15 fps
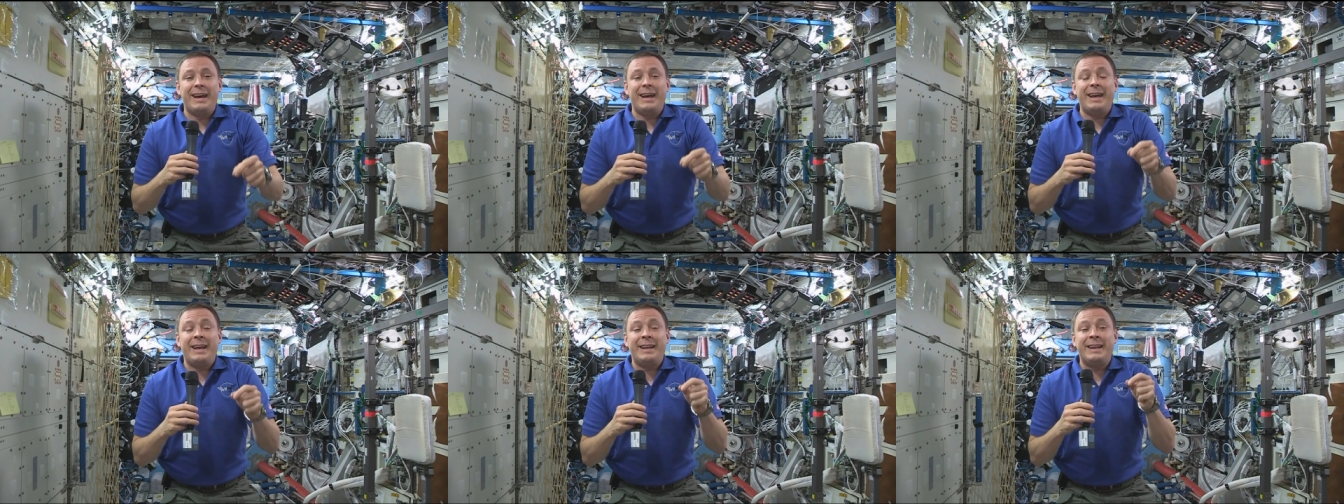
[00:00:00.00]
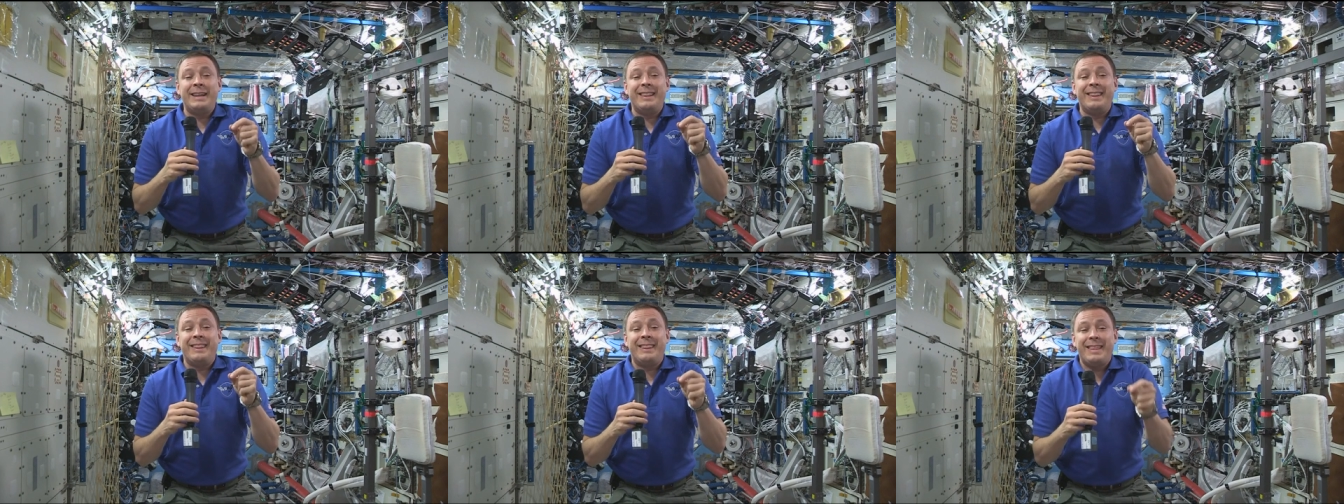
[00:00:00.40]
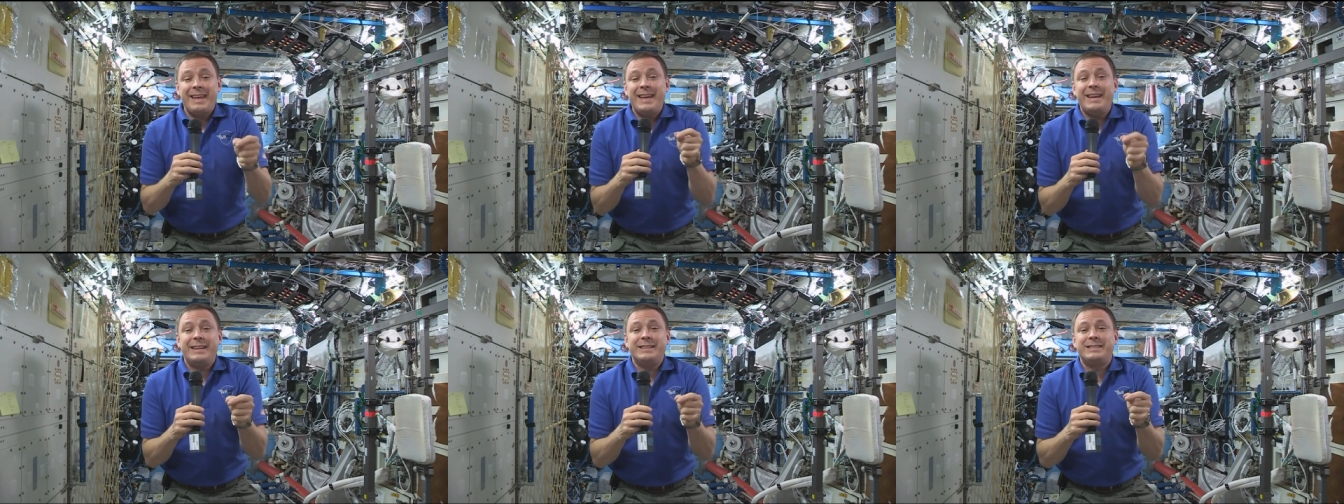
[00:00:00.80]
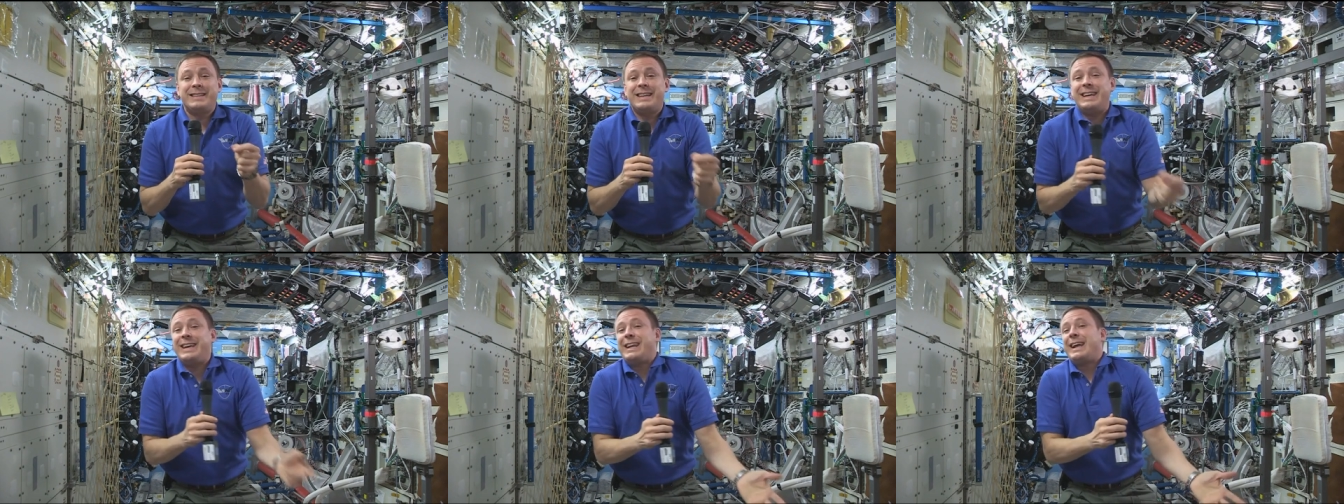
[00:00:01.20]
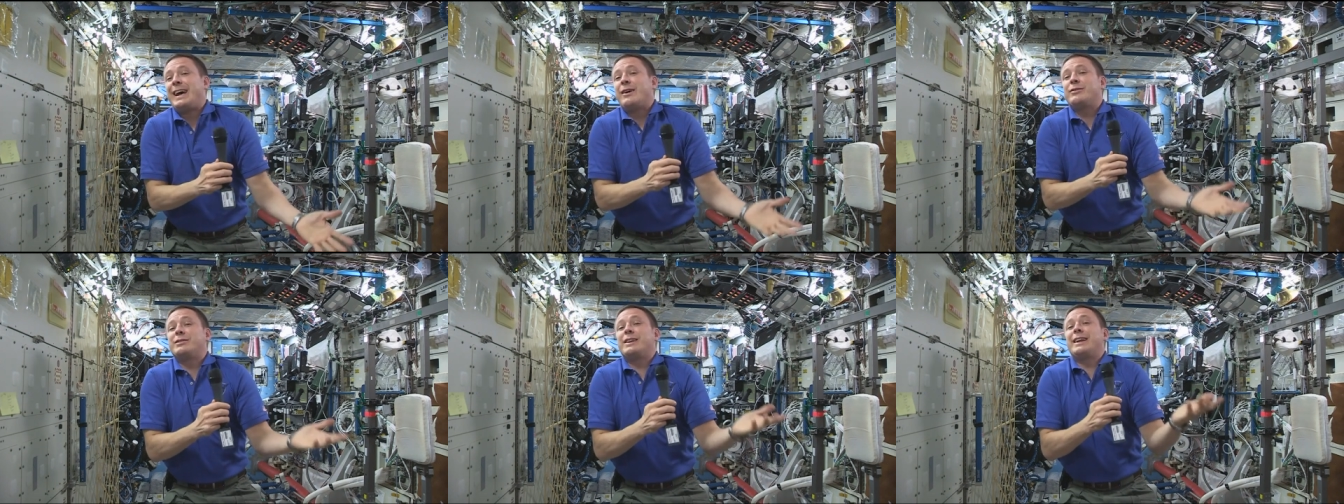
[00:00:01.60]
And then to get
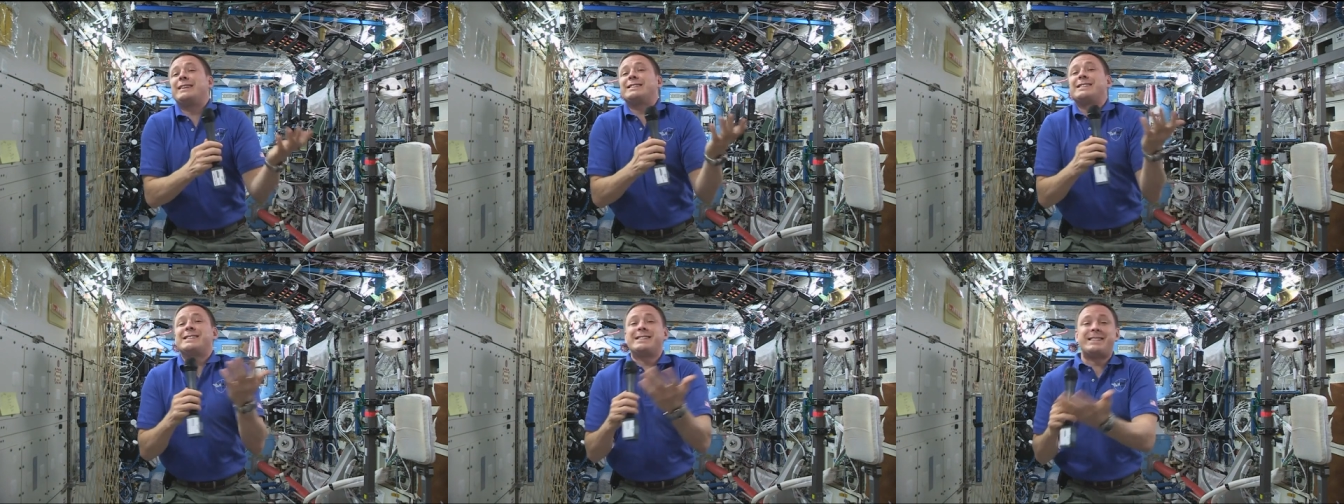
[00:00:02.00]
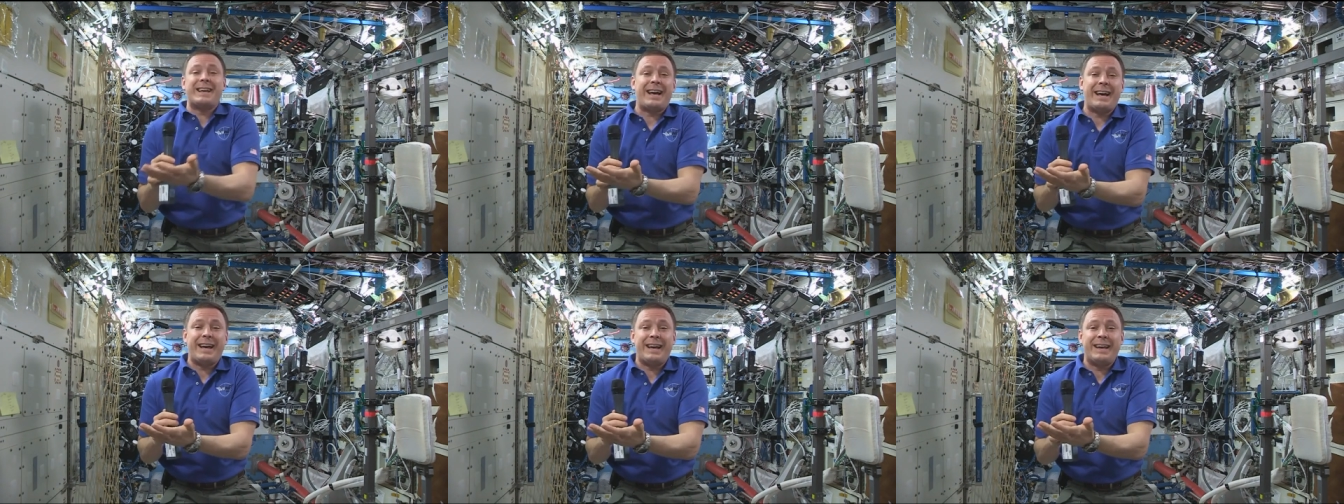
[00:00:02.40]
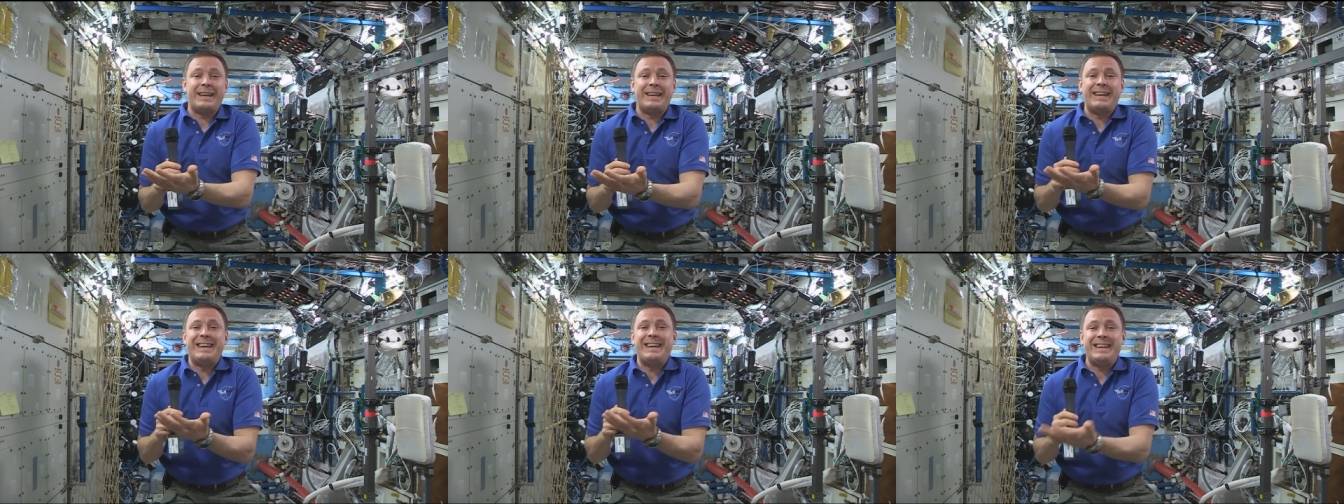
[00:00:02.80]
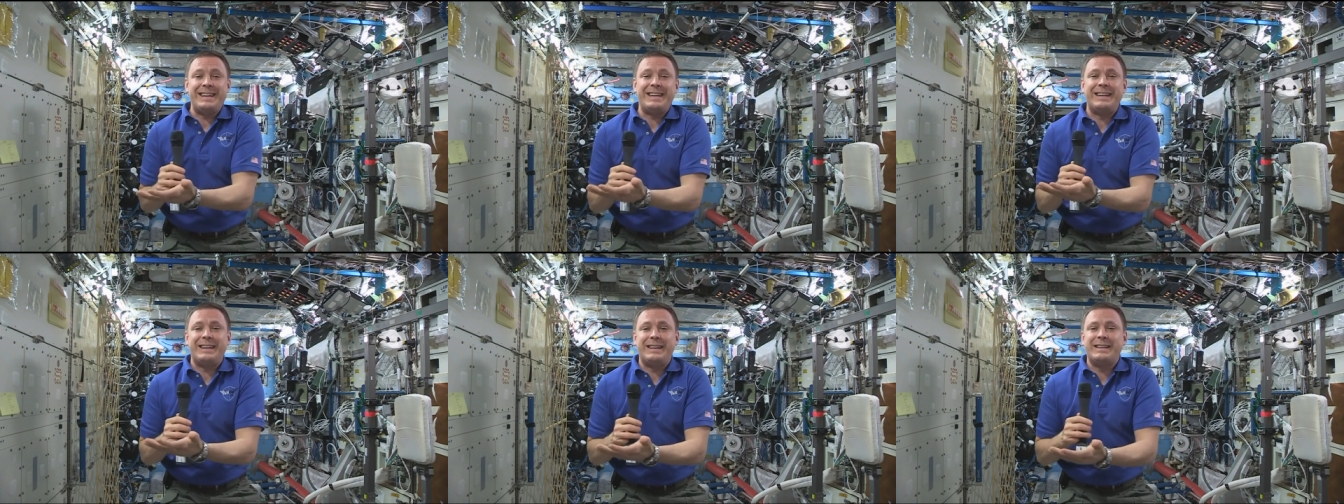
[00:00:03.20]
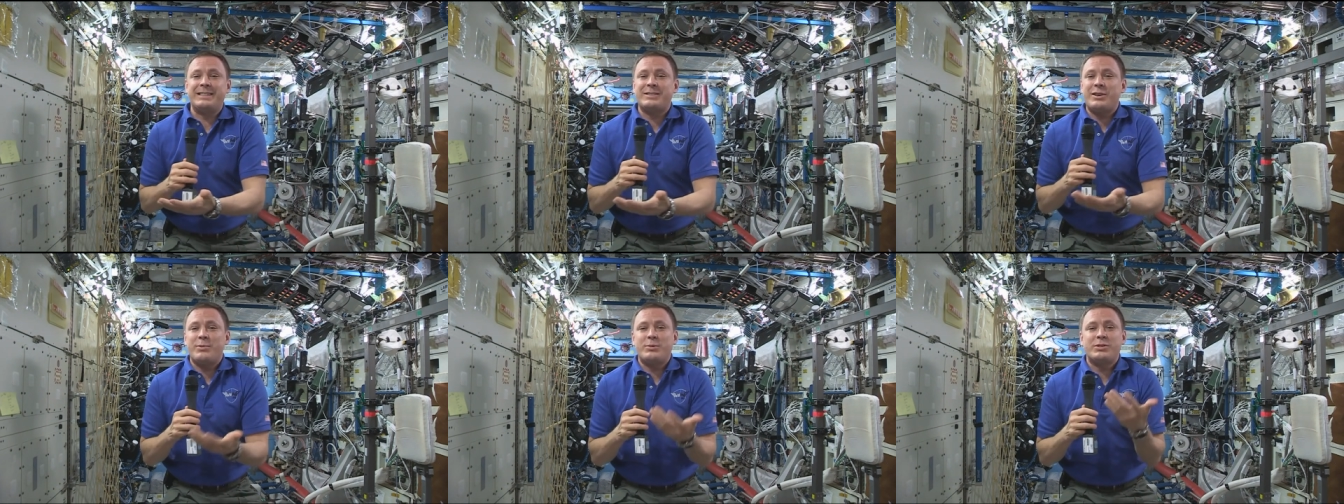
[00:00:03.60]
outside in it
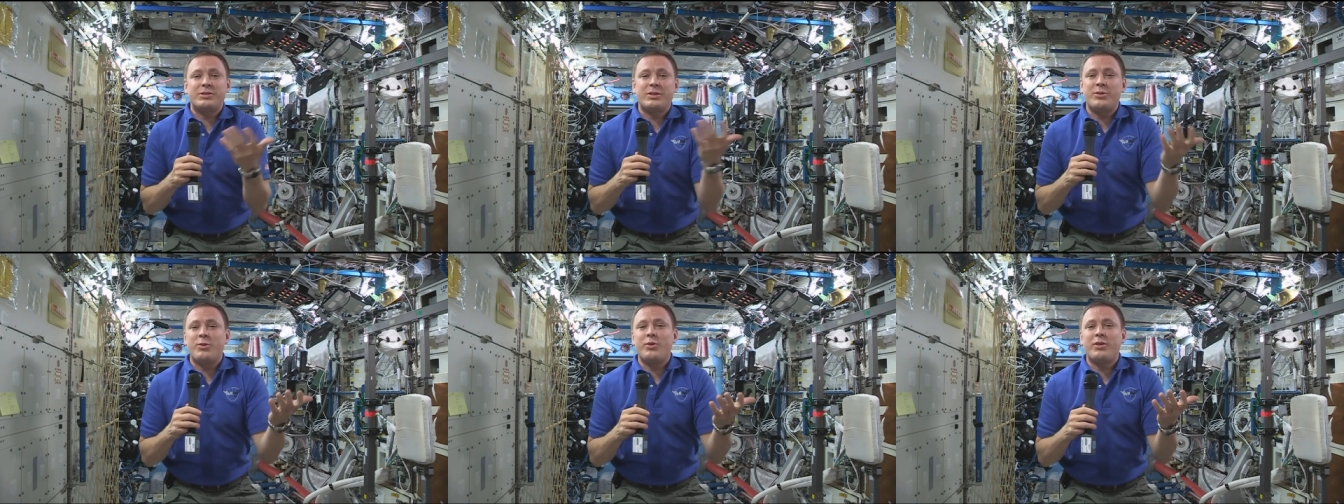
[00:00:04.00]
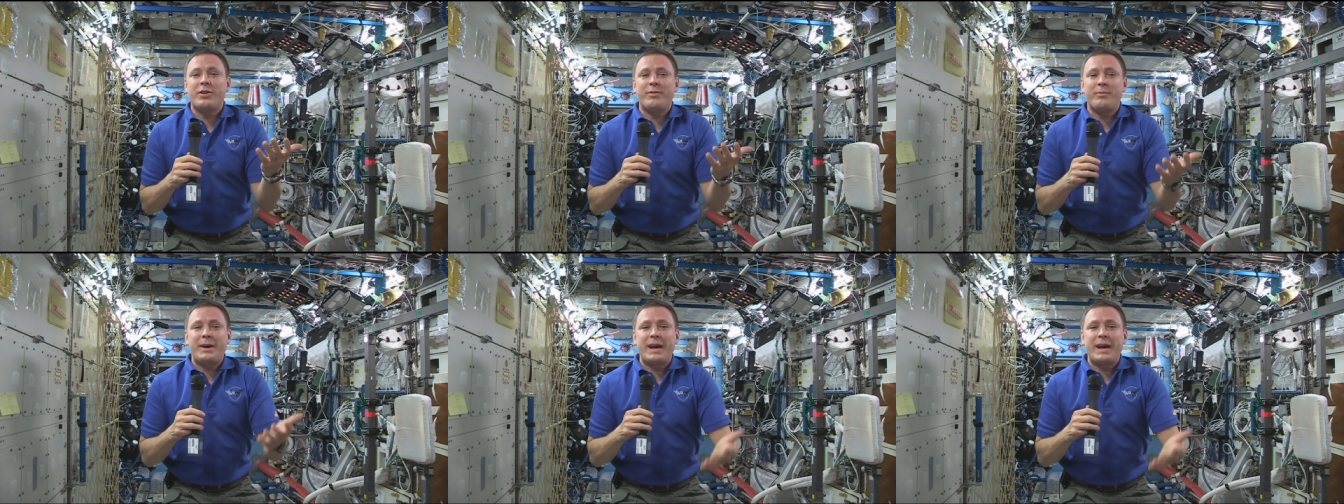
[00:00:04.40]
is almost an order of